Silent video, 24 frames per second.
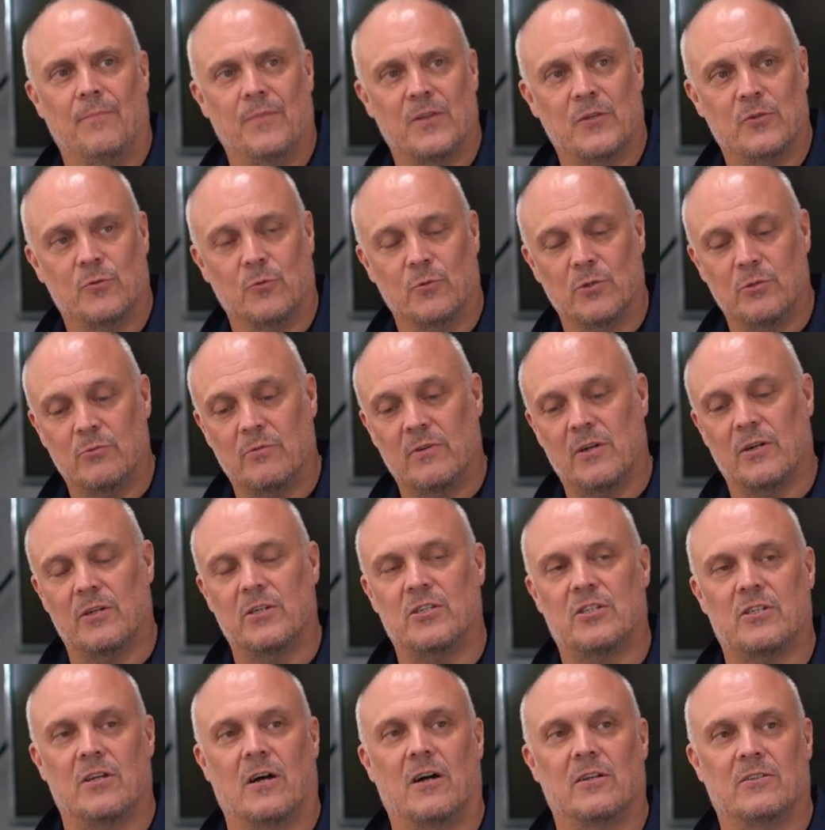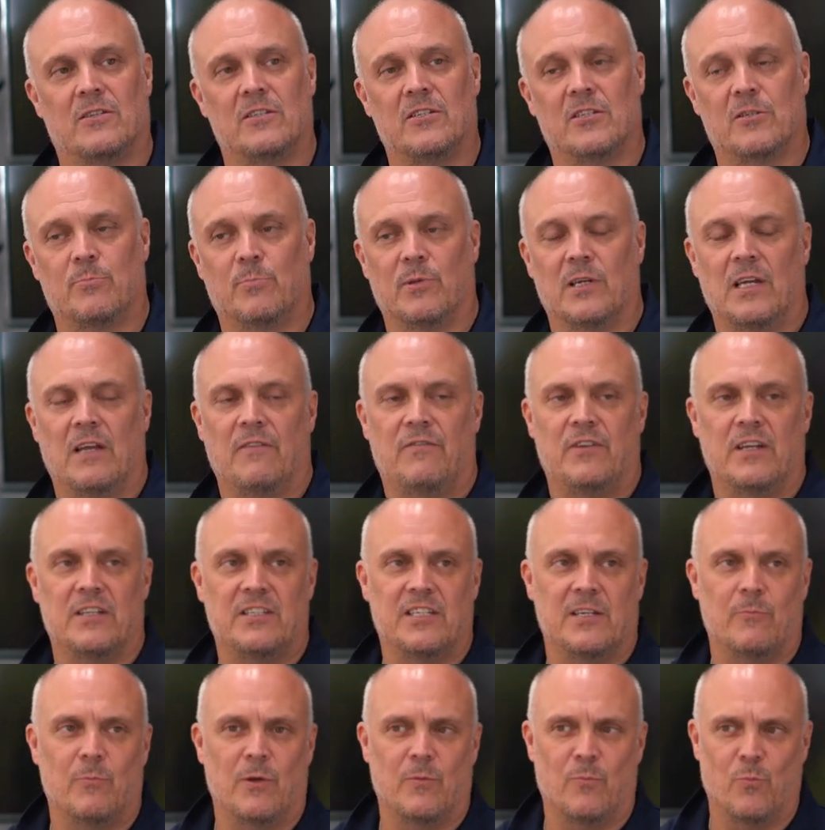As soon as we've got it starting to split, if you hit
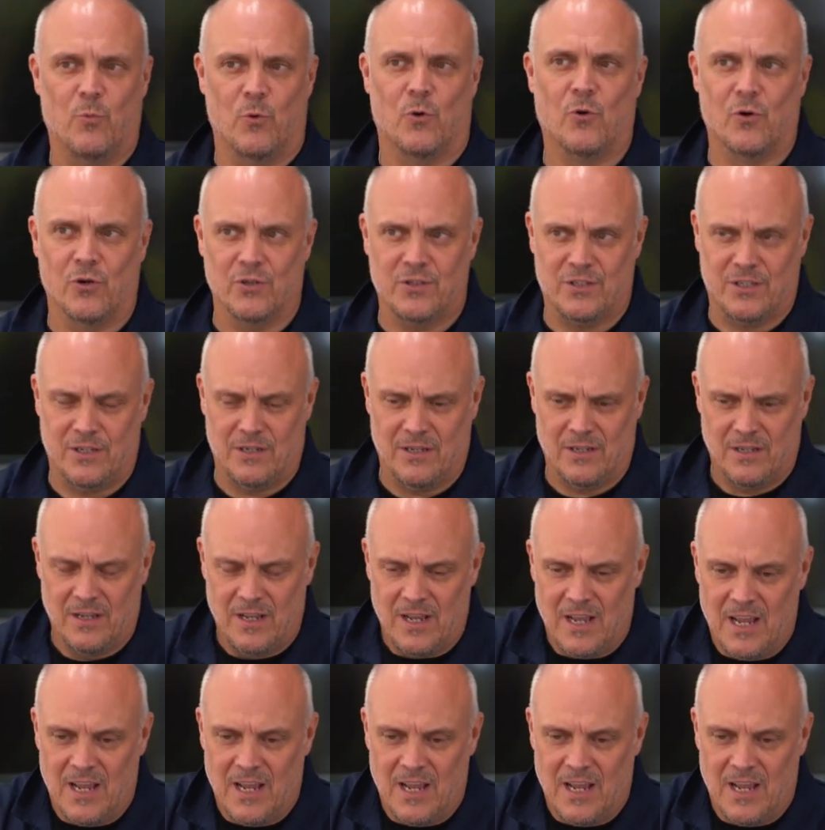it with water,